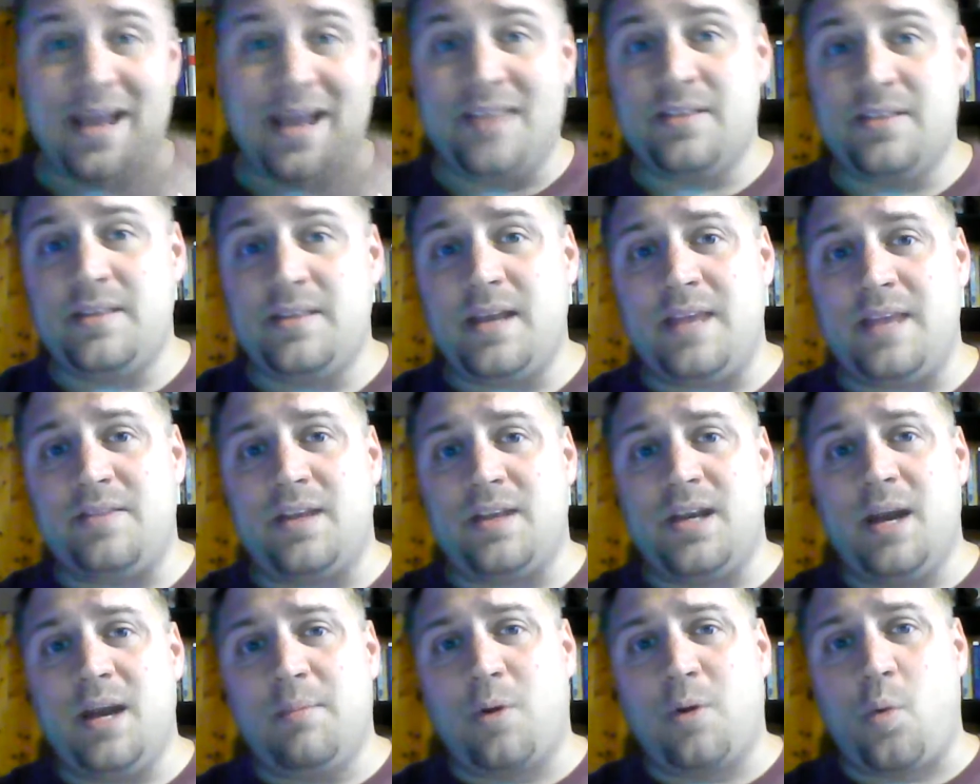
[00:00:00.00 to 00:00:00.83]
And
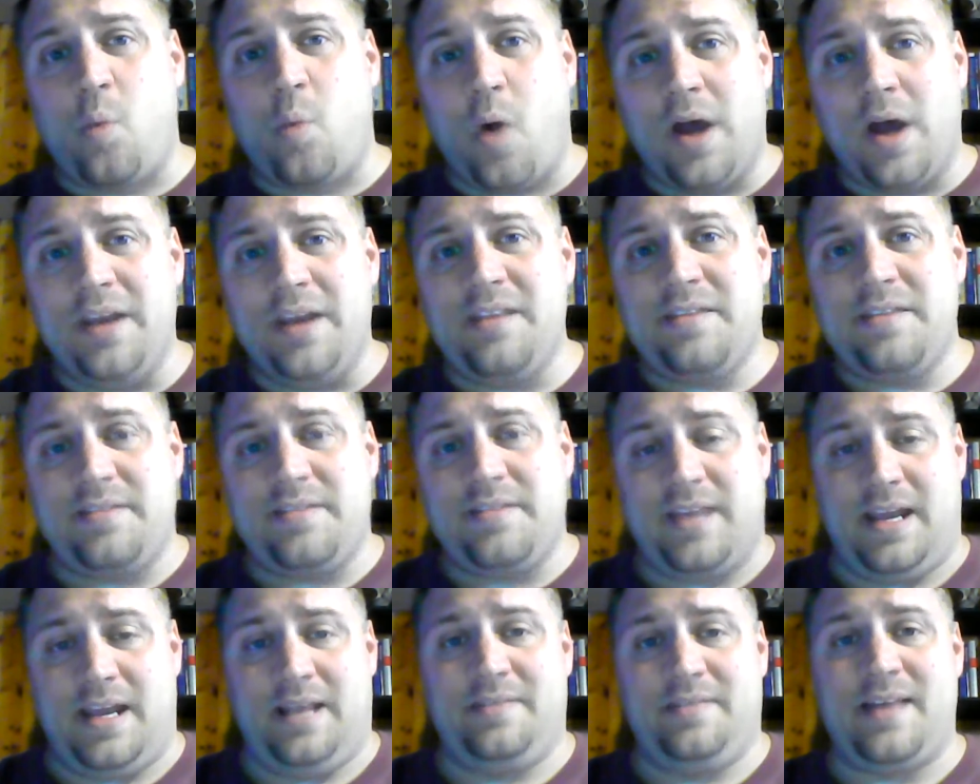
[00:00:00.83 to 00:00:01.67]
the number one
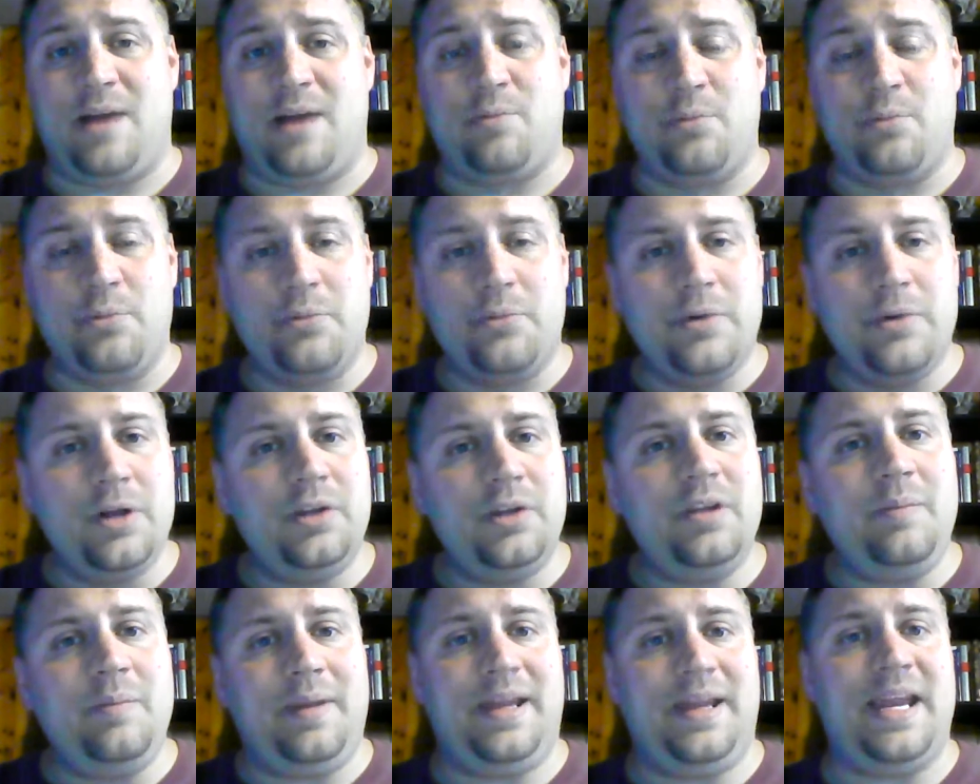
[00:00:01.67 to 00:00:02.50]
thing that
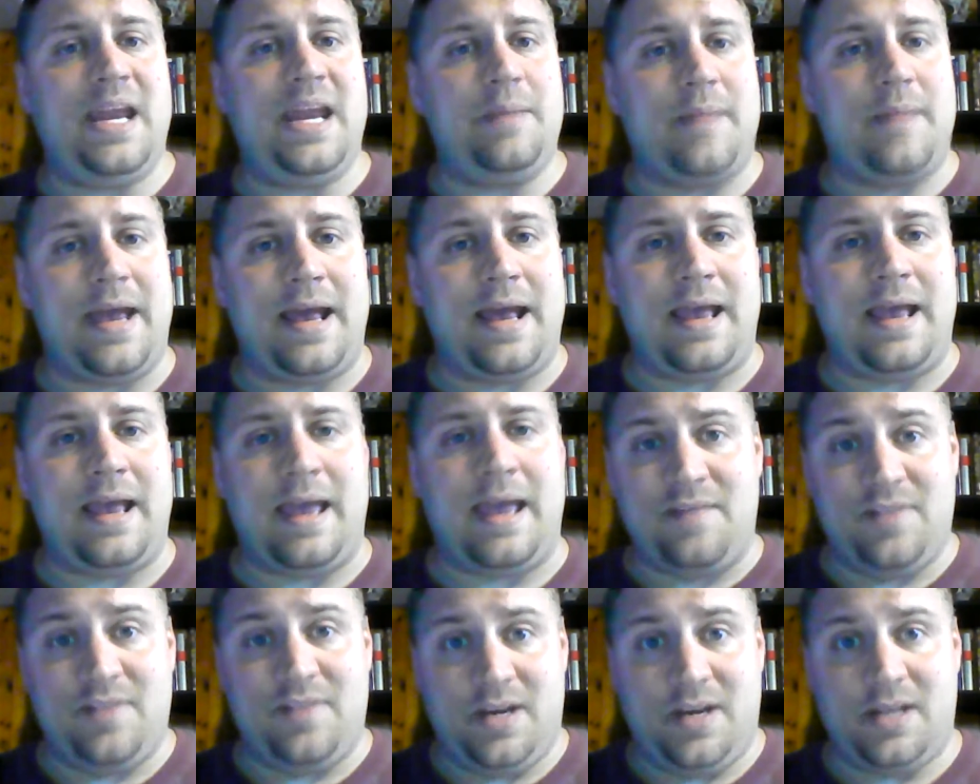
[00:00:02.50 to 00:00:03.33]
really became
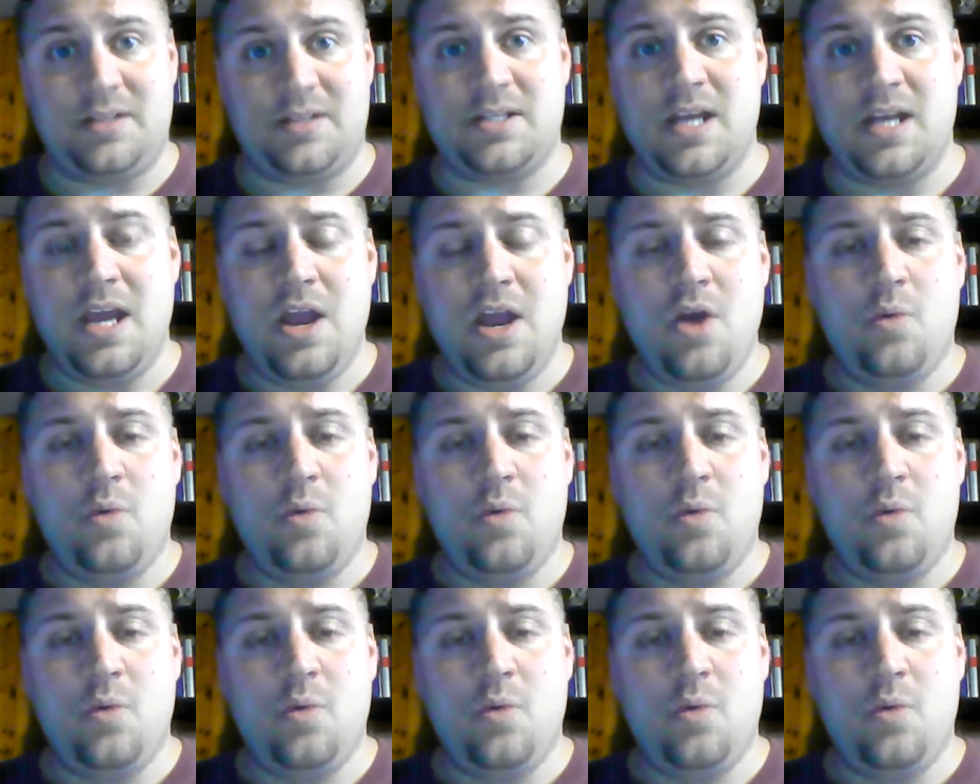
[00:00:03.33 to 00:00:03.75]
evident